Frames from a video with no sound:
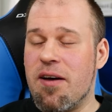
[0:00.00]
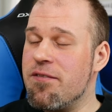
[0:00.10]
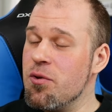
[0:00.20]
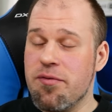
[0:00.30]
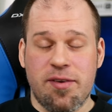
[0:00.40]
A
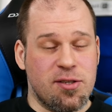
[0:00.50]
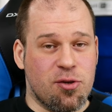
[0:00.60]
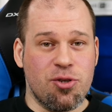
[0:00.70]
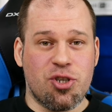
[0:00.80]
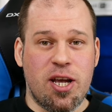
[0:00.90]
few things
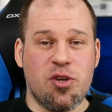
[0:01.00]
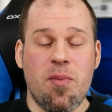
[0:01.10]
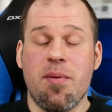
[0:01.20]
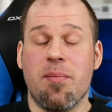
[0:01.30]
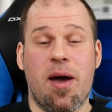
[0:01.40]
could change.
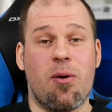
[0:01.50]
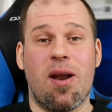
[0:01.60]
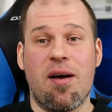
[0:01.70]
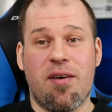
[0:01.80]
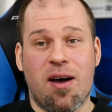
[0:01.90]
Maybe the battery
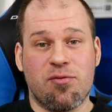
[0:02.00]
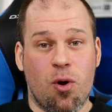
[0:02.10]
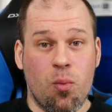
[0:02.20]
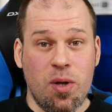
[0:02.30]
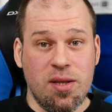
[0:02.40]
life after
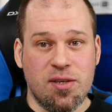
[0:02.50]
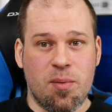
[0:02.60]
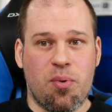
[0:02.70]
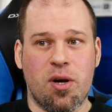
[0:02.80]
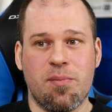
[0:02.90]
all will
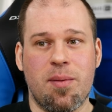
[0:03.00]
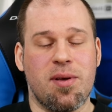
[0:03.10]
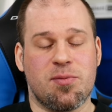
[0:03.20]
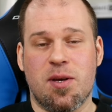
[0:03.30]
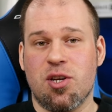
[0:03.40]
disappoint, maybe
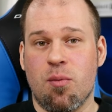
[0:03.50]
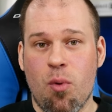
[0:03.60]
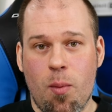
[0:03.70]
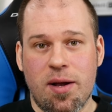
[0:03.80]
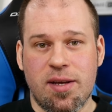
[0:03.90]
especially on
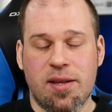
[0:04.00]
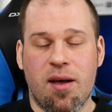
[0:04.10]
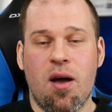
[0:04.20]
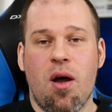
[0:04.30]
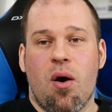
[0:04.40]
mobile
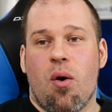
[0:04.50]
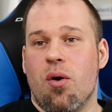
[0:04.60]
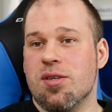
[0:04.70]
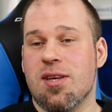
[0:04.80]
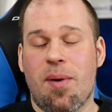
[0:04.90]
data,
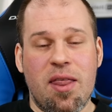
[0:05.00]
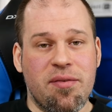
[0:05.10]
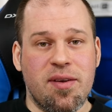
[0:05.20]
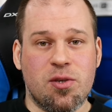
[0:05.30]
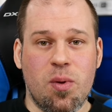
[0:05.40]
or some other
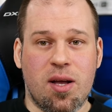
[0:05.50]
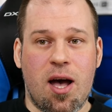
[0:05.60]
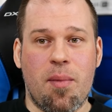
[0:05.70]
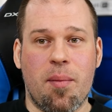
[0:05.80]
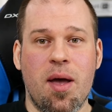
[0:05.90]
things will
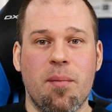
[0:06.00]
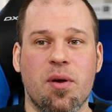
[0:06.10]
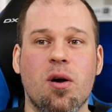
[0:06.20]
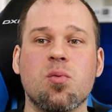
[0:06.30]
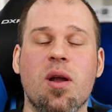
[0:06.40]
come up.
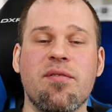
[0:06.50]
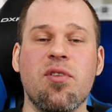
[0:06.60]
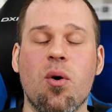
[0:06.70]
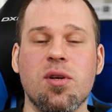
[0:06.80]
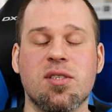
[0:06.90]
Because what I've
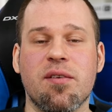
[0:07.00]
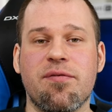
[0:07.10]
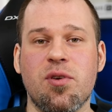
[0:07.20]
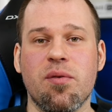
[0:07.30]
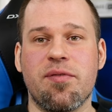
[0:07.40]
noticed, a
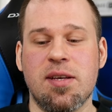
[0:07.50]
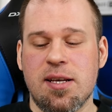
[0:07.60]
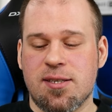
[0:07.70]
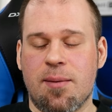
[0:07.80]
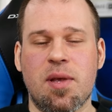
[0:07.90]
few things,
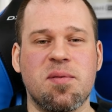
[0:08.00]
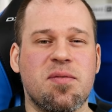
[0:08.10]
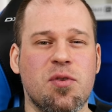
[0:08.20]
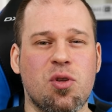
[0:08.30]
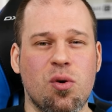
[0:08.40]
sometimes
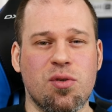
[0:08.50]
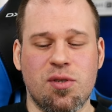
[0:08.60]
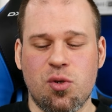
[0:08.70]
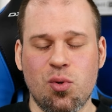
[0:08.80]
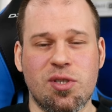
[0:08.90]
if you
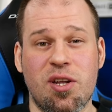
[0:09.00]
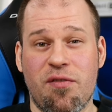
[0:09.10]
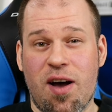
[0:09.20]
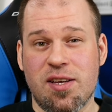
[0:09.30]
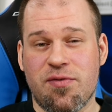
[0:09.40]
use the
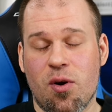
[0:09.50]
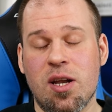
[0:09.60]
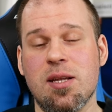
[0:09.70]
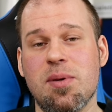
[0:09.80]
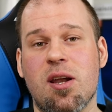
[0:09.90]
device for a
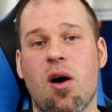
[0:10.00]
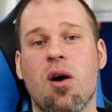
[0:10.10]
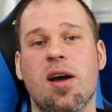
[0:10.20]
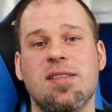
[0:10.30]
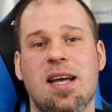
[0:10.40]
little bit
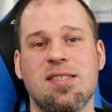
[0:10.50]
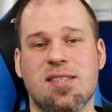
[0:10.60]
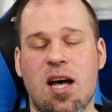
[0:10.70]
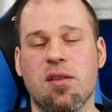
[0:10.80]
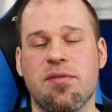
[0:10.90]
longer and then
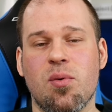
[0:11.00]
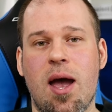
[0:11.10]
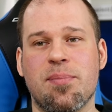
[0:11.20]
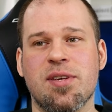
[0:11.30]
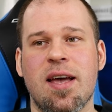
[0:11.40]
start a few
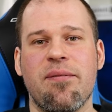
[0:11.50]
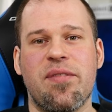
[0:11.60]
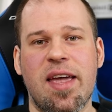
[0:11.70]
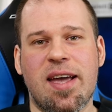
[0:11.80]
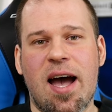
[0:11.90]
apps,
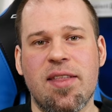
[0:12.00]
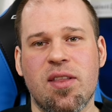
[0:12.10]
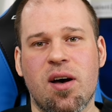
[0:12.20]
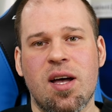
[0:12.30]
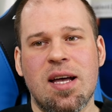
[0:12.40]
they
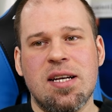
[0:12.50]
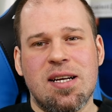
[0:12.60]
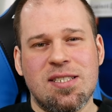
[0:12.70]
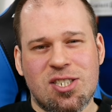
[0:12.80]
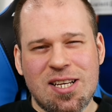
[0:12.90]
kinda,
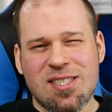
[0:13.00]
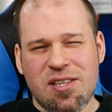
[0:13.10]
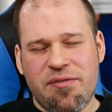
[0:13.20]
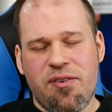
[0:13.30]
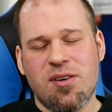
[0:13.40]
just at
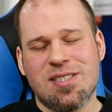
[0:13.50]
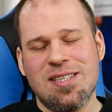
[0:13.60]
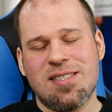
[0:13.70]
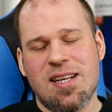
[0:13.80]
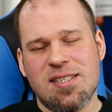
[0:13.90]
the first
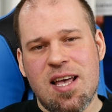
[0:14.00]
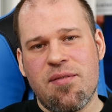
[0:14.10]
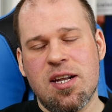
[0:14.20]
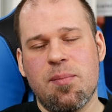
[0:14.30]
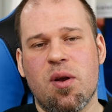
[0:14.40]
instance, have
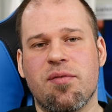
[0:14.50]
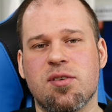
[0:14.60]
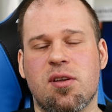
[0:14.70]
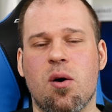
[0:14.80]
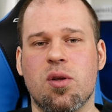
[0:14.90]
a little bit of a
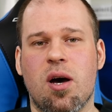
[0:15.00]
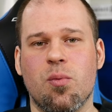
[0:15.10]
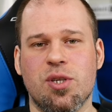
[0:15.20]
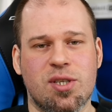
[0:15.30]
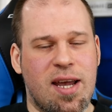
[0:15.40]
slowdown,
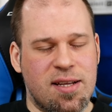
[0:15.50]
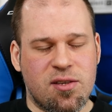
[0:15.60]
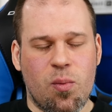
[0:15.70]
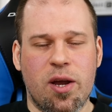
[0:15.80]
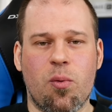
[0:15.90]
which gets
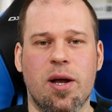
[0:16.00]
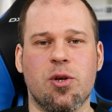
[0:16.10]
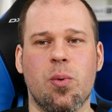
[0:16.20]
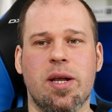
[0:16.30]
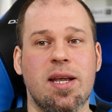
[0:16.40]
away quite
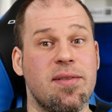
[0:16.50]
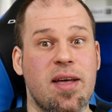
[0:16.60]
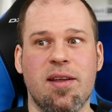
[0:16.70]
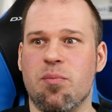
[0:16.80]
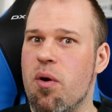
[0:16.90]
quickly, and
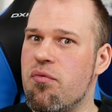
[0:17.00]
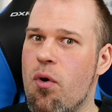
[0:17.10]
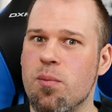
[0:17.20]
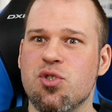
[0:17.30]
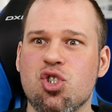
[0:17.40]
then it
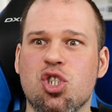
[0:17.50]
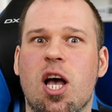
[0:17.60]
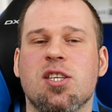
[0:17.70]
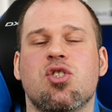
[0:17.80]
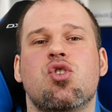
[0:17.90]
performs
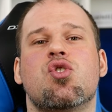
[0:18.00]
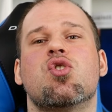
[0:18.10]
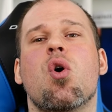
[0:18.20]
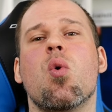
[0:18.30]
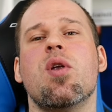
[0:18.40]
just
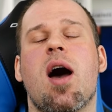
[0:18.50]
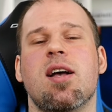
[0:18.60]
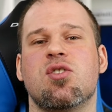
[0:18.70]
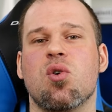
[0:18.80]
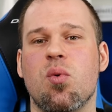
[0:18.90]
so
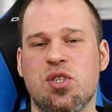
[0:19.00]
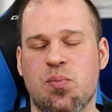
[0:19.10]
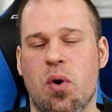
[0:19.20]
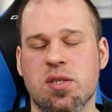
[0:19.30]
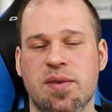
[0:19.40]
nice, so
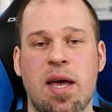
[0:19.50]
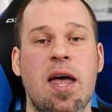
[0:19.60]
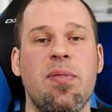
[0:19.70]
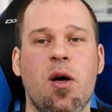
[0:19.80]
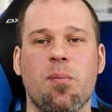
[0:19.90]
responsive.
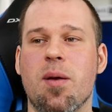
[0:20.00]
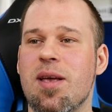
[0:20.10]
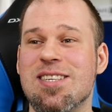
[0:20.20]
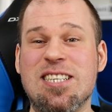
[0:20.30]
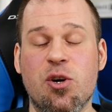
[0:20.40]
Not
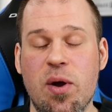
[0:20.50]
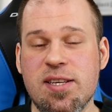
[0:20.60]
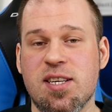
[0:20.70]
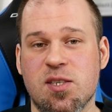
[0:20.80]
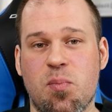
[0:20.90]
maybe as
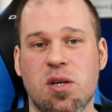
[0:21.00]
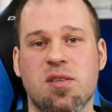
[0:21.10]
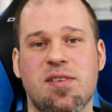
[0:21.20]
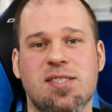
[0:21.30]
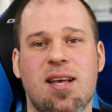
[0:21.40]
crazy
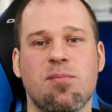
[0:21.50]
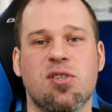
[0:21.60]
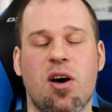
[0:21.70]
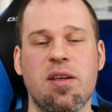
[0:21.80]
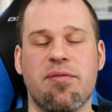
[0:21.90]
responsive as some
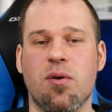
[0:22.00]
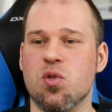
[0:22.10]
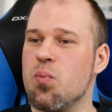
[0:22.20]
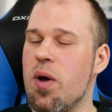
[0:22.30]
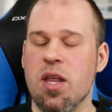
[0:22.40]
Sony
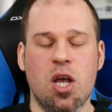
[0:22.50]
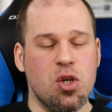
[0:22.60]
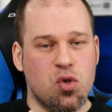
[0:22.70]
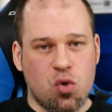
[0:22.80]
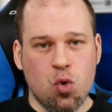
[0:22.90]
phones, but
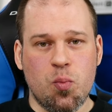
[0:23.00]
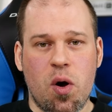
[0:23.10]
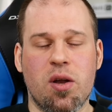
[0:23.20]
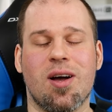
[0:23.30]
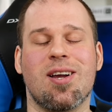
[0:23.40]
super
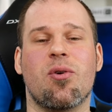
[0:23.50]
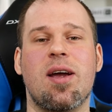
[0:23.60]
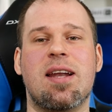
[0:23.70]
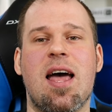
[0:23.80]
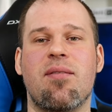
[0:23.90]
on a
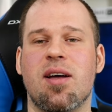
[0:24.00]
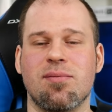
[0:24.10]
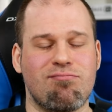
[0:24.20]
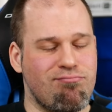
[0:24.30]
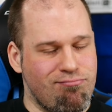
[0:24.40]
great level.
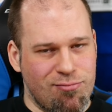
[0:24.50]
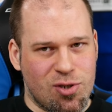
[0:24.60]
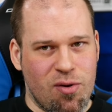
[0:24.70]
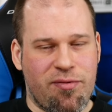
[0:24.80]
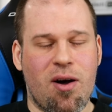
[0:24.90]
And
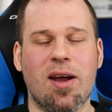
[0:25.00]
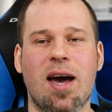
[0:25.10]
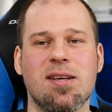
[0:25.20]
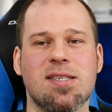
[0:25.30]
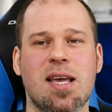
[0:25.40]
so far, I
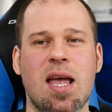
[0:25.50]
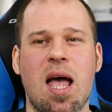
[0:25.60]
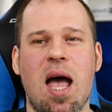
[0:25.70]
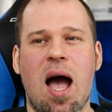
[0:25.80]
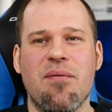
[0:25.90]
gotta say,
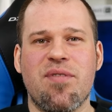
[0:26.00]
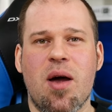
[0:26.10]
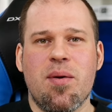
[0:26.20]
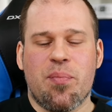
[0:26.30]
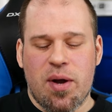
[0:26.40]
I'm
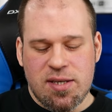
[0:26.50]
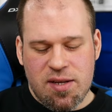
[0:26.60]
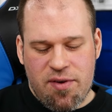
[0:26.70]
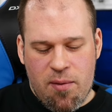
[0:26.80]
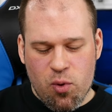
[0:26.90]
very impressed.
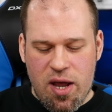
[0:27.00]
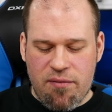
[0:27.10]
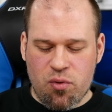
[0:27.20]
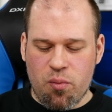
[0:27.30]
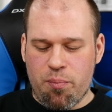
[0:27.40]
If I would
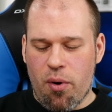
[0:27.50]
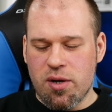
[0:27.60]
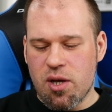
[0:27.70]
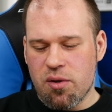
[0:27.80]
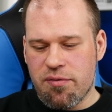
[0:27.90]
have to
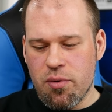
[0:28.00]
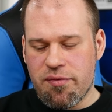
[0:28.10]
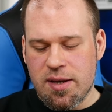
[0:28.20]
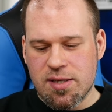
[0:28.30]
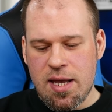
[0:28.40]
point out a few
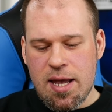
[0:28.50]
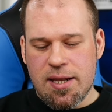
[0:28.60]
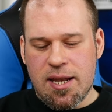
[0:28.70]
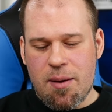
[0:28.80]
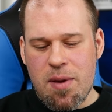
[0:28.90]
things
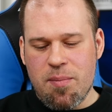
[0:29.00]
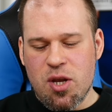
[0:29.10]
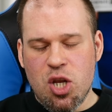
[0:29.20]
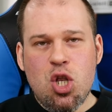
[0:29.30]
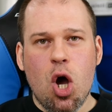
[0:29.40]
that I'm maybe
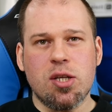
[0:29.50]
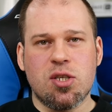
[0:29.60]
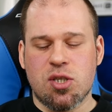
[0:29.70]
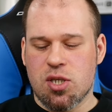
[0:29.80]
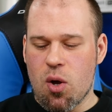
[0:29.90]
not
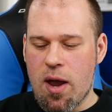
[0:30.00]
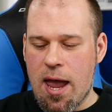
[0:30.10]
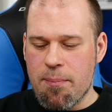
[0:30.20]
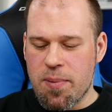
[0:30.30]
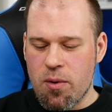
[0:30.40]
so
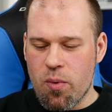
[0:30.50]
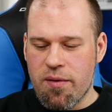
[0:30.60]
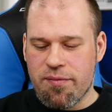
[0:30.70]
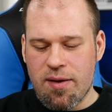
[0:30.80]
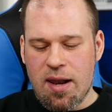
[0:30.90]
happy
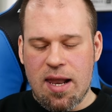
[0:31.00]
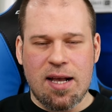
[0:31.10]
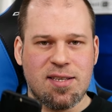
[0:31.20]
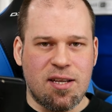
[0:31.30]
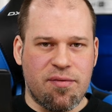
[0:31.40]
with, like
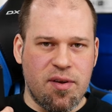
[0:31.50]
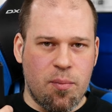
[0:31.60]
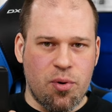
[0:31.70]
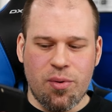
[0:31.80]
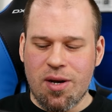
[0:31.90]
I said, the
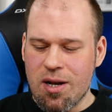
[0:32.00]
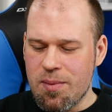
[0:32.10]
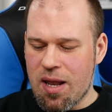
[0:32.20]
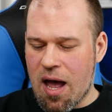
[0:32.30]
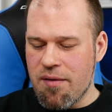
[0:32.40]
fingerprint reader a
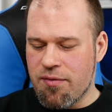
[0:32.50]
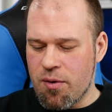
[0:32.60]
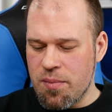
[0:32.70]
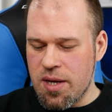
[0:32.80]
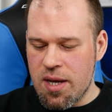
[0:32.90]
little bit high
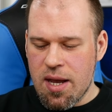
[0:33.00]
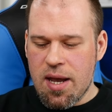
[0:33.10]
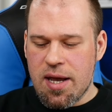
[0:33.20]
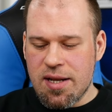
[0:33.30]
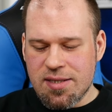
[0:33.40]
for me.
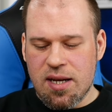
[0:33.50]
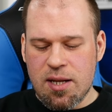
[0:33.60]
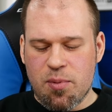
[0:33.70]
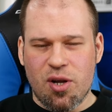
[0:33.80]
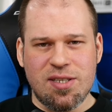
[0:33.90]
It is a
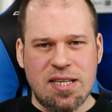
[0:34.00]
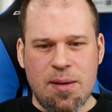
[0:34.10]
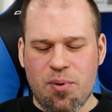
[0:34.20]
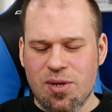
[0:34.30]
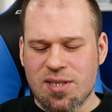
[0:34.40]
little bit on the
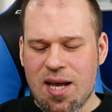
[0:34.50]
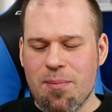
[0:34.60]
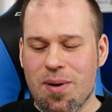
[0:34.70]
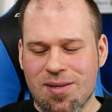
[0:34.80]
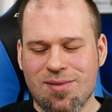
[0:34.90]
slippery
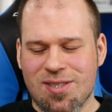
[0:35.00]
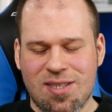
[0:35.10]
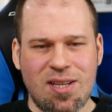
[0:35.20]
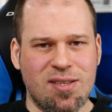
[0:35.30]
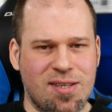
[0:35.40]
side, but
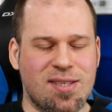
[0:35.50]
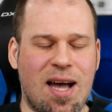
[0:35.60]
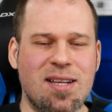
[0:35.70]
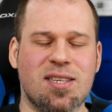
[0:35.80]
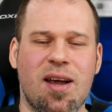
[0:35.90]
still the
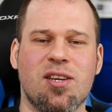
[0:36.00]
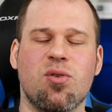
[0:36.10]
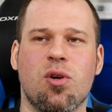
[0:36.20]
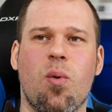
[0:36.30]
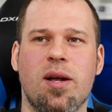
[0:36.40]
sides are
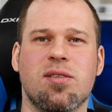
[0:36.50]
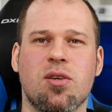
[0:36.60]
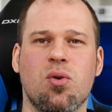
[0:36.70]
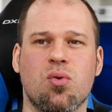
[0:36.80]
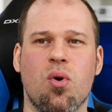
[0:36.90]
actually quite
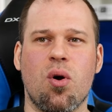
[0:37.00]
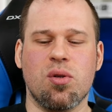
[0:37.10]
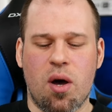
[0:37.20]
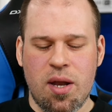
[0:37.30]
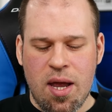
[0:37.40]
secure to
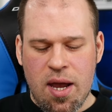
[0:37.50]
hold on.